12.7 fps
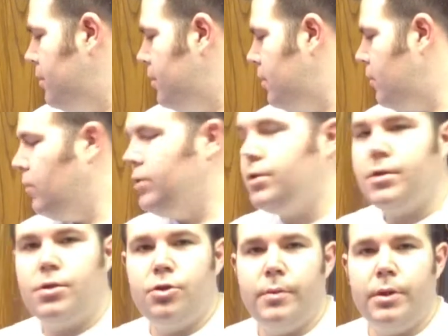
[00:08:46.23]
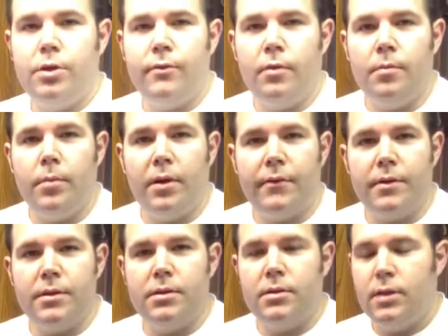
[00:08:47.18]
and oranges. Should be good for
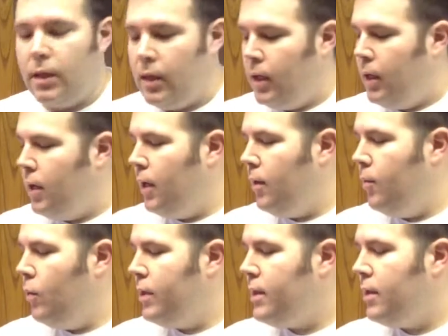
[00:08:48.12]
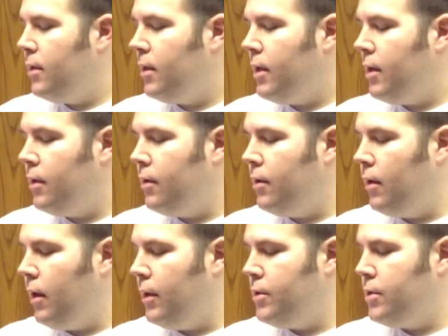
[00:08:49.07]
breakfast. One thing that
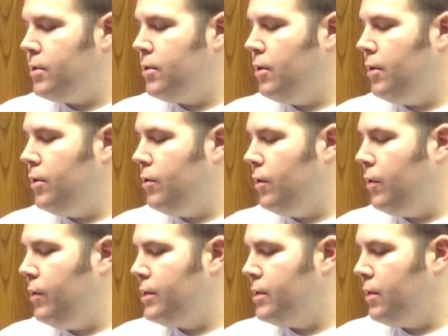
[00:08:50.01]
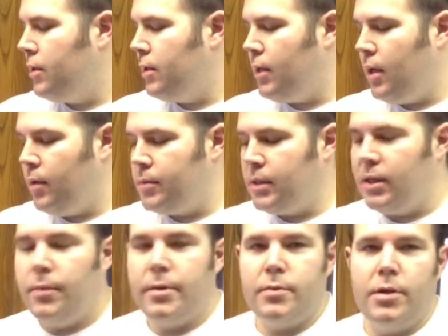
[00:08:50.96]
I just started doing recently to
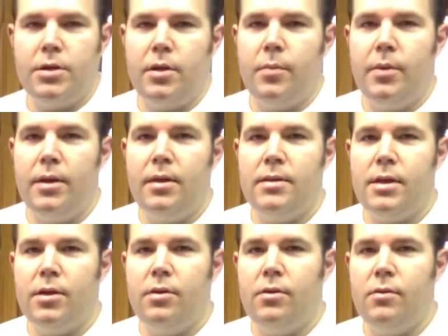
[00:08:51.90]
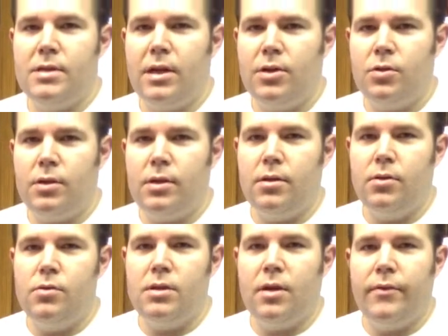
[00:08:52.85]
keep as much of the pith as I could was actually
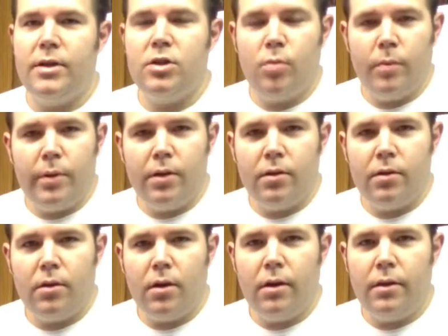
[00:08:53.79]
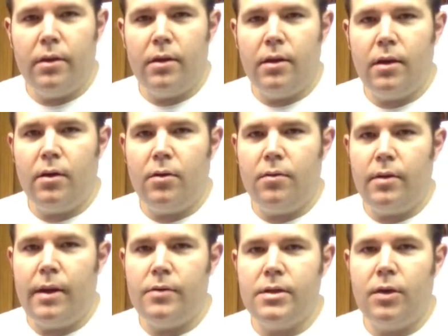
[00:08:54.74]
using a vegetable peeler on the
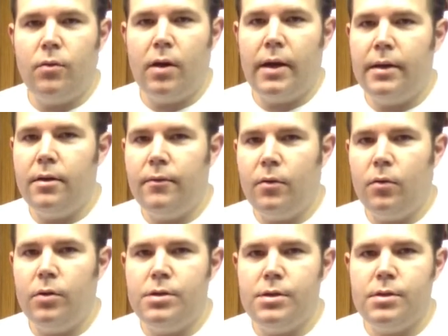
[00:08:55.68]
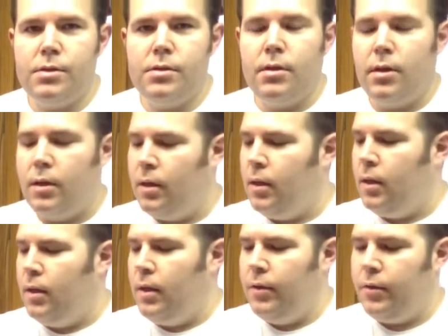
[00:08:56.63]
outside rind of the oranges.
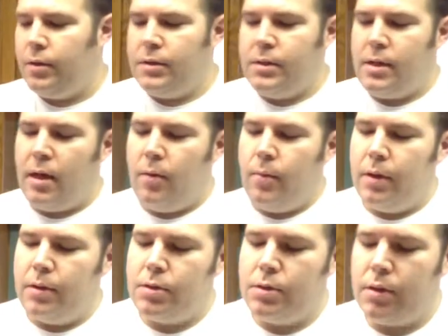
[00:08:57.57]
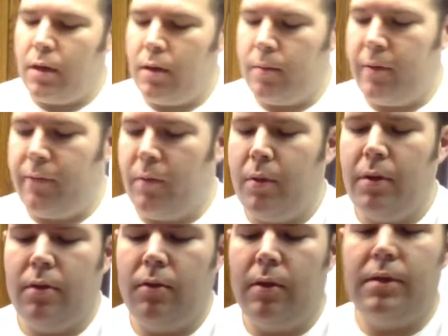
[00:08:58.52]
And you can see how much of the
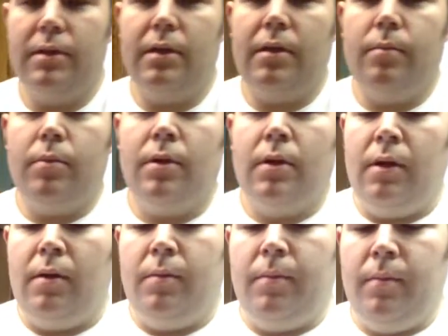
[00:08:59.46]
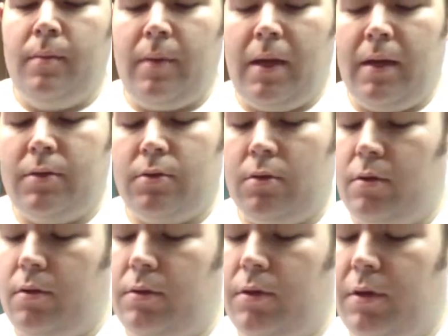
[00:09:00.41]
pith you get to keep. My hands are
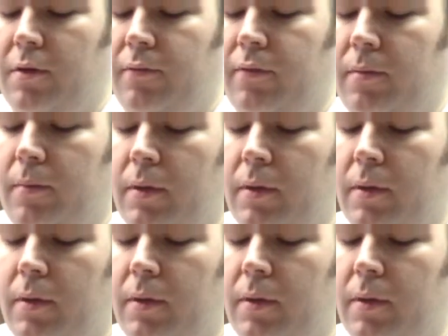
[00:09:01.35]
all dirty from